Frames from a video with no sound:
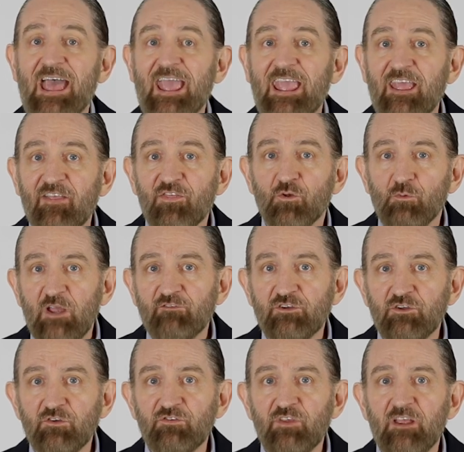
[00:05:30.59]
and their
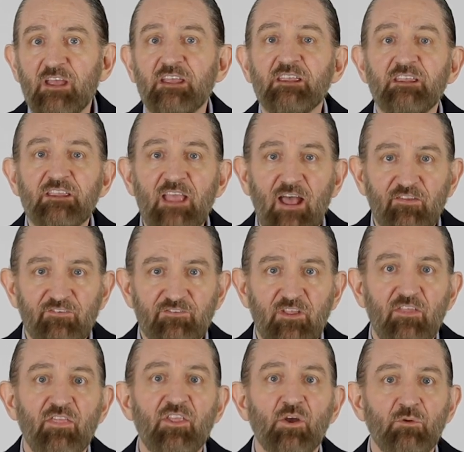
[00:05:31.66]
revenues? Yes,
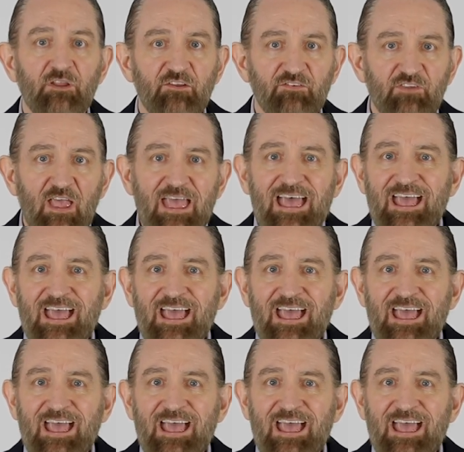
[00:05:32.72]
there is.